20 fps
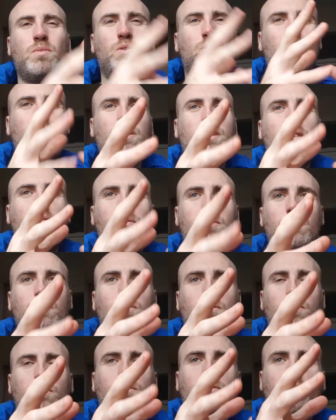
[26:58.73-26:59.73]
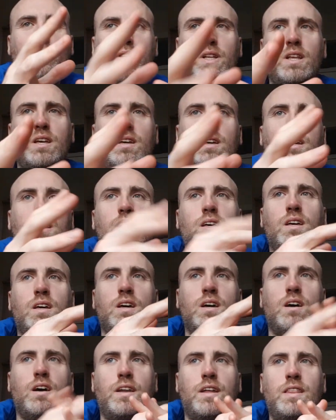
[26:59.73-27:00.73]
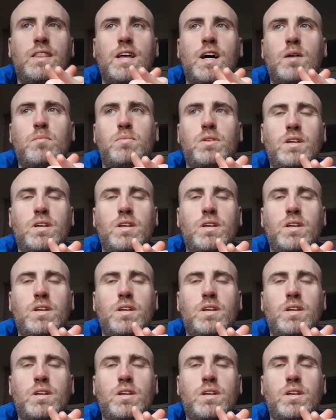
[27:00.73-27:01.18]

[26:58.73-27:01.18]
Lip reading: but only if you really are in that